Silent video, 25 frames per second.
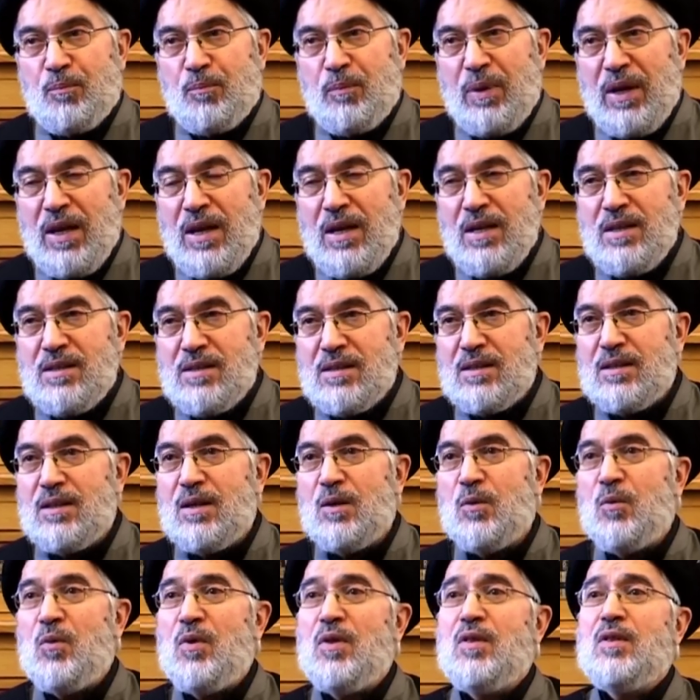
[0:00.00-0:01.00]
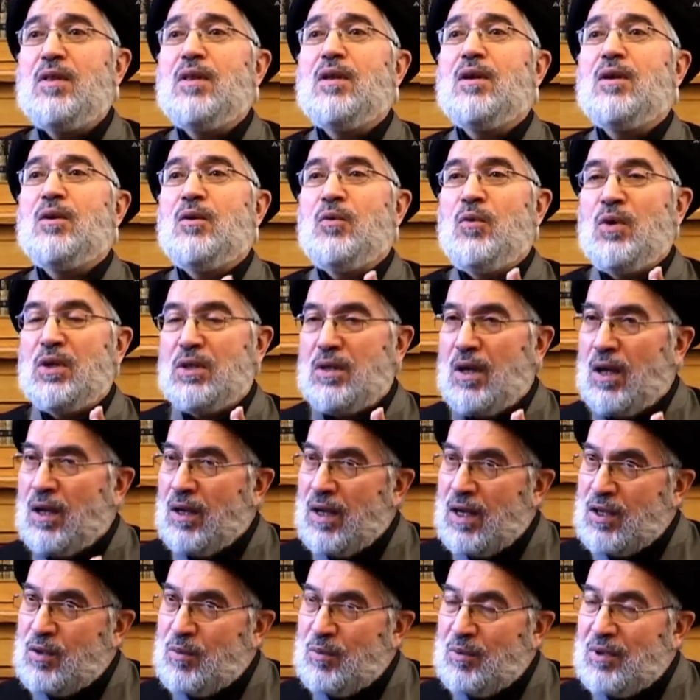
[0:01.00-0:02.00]
pleased with what
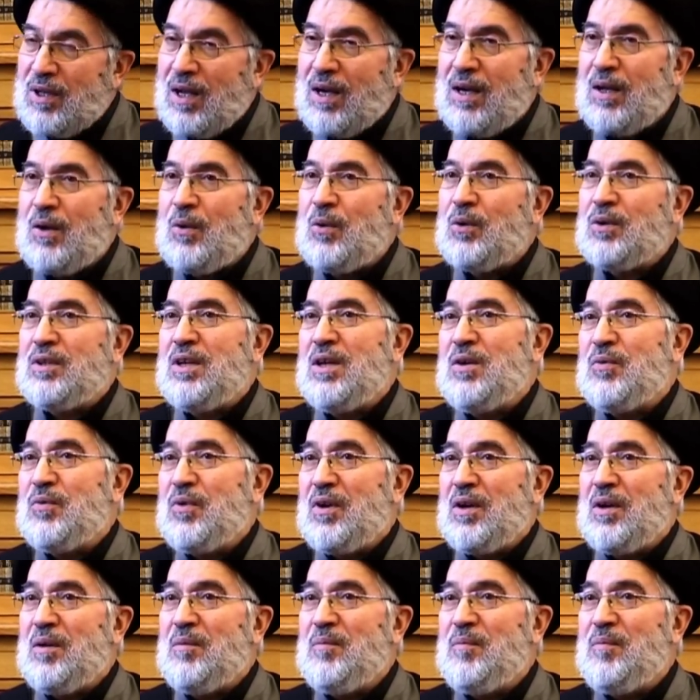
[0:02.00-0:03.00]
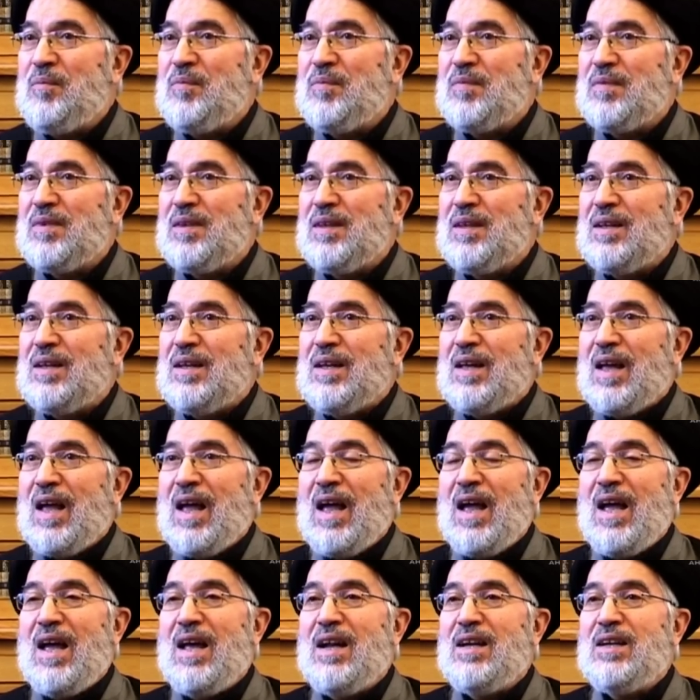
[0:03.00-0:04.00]
Allah subhanahu wa ta'ala ordained for him,
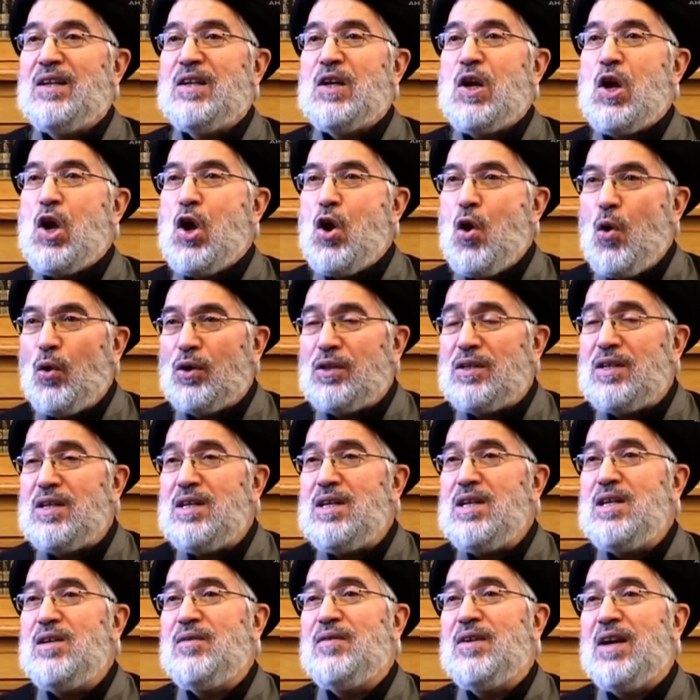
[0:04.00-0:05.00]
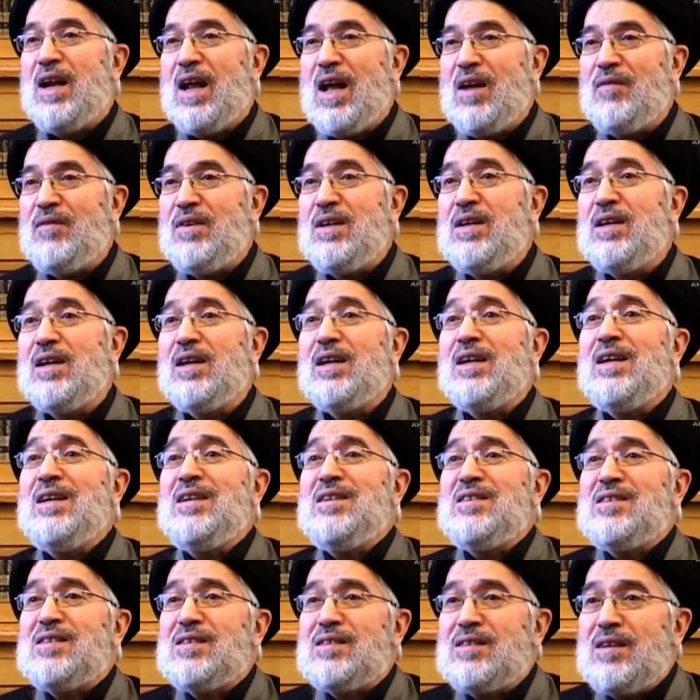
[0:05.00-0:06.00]
and not even having
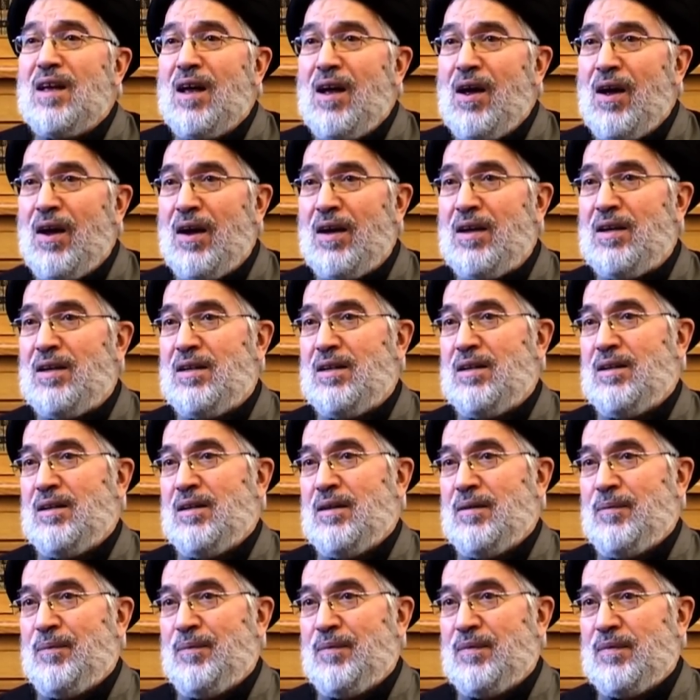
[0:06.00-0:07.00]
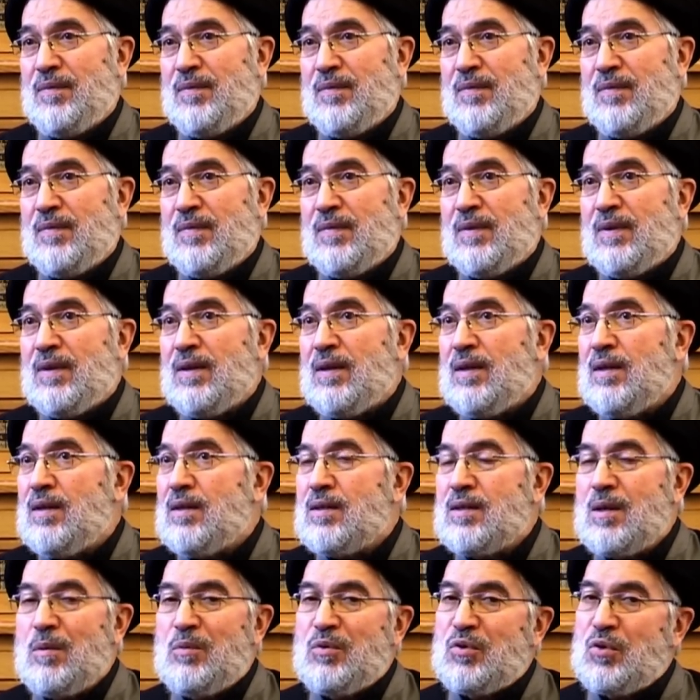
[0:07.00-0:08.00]
inside
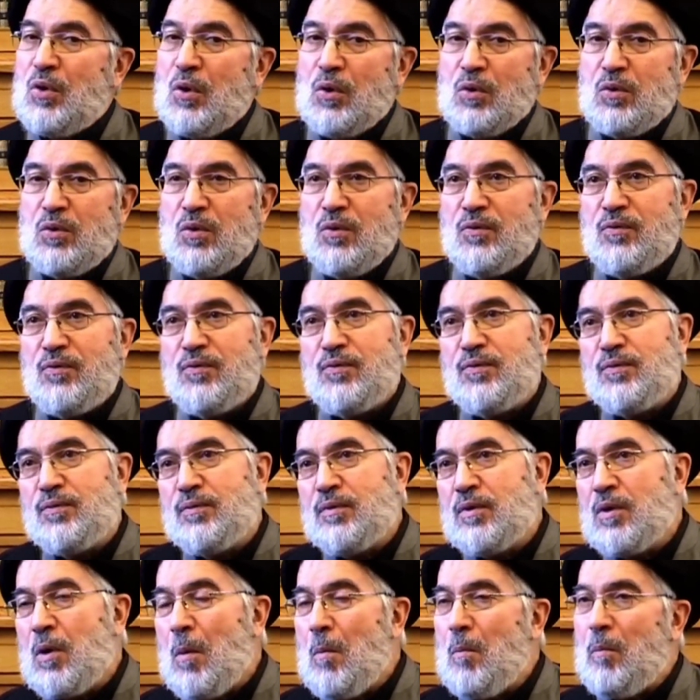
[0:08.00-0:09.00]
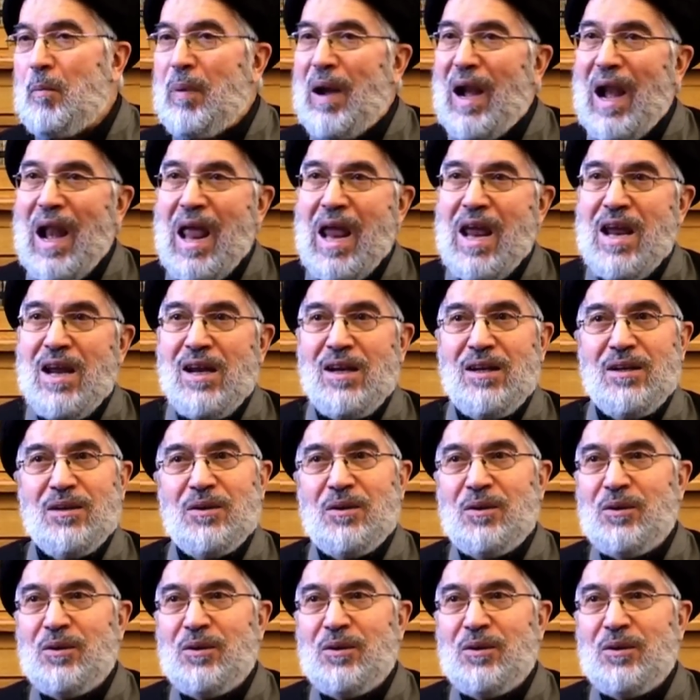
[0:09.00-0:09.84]
some sort of complaint